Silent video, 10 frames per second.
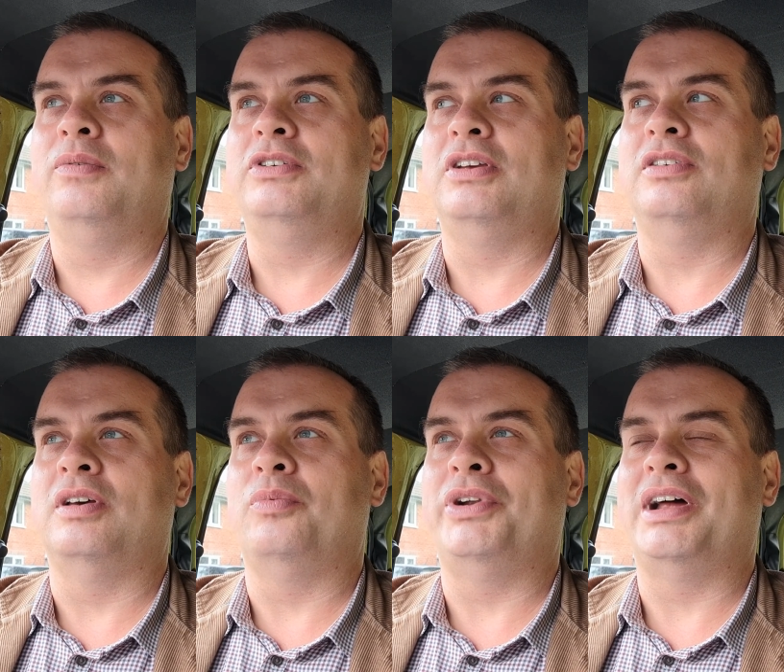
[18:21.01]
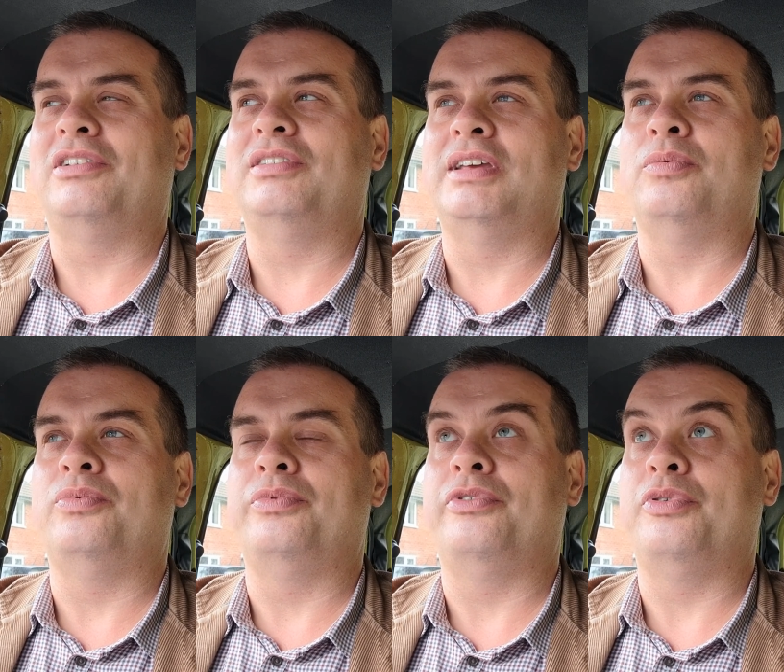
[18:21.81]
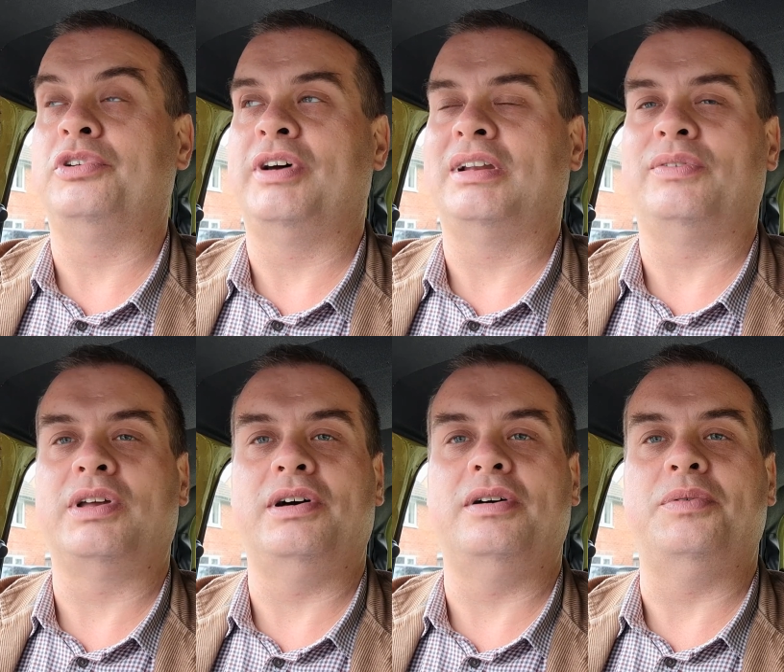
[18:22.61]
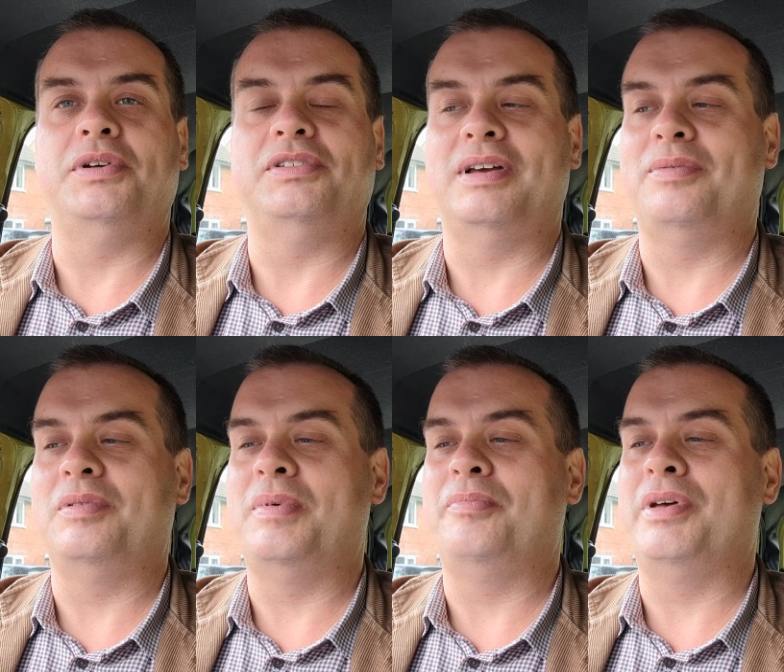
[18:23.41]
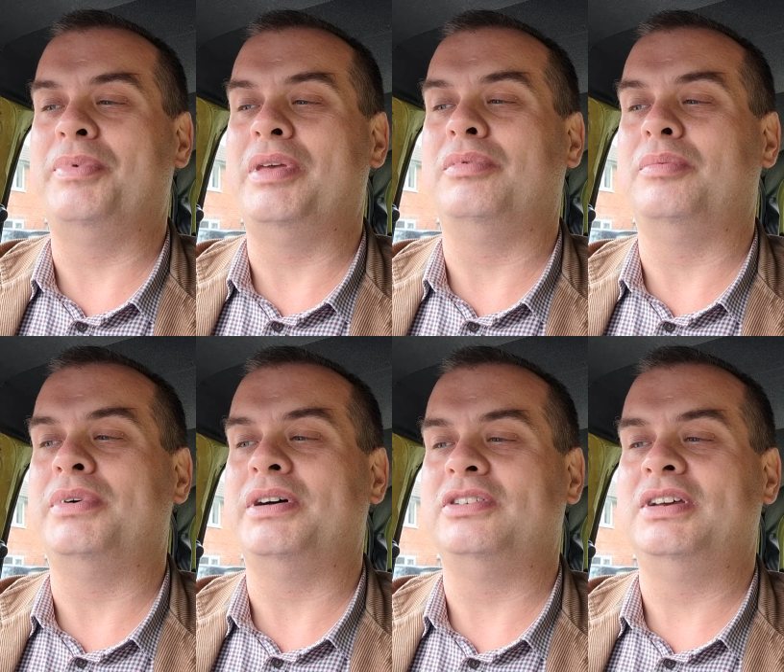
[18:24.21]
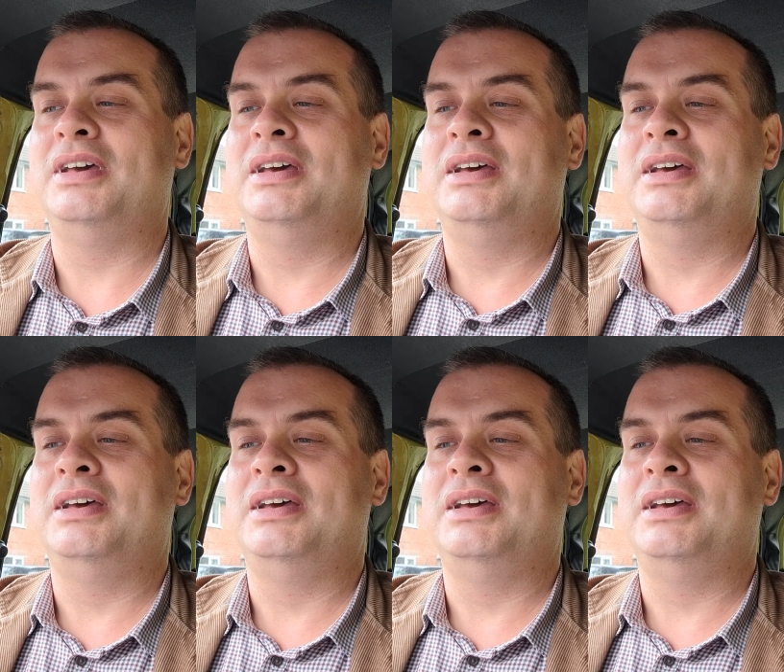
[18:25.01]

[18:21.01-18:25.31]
which is what actually the full title of the car was a bit much.